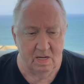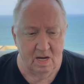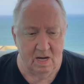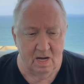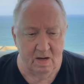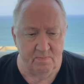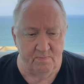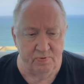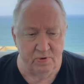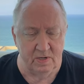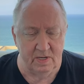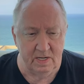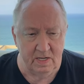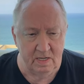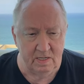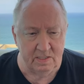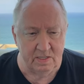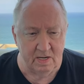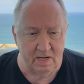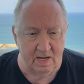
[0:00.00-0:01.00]
I'm
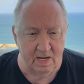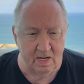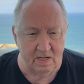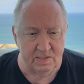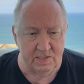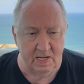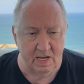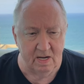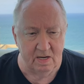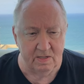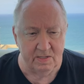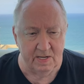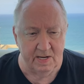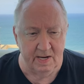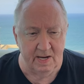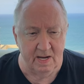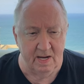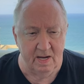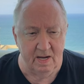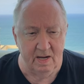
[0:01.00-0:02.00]
pleased to announce that
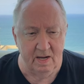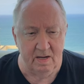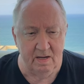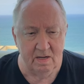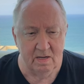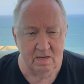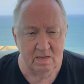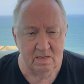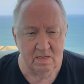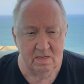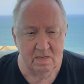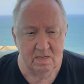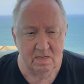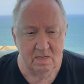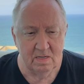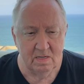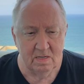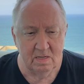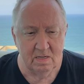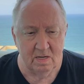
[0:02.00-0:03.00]
today
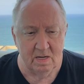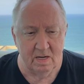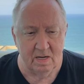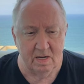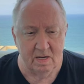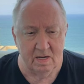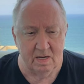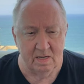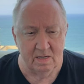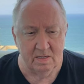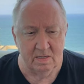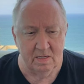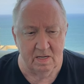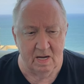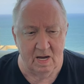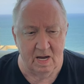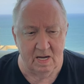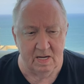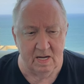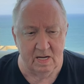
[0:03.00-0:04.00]
uh,
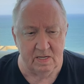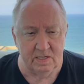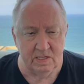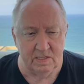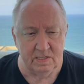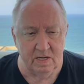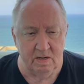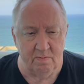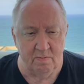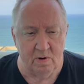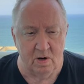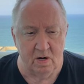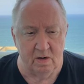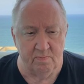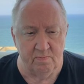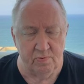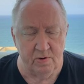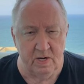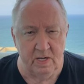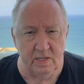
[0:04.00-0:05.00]
I got to see Mark
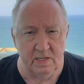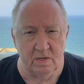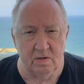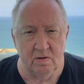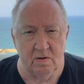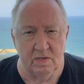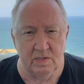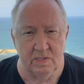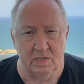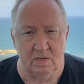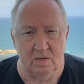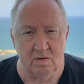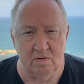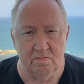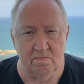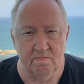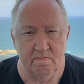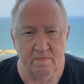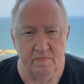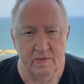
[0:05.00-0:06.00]
breathing on his own.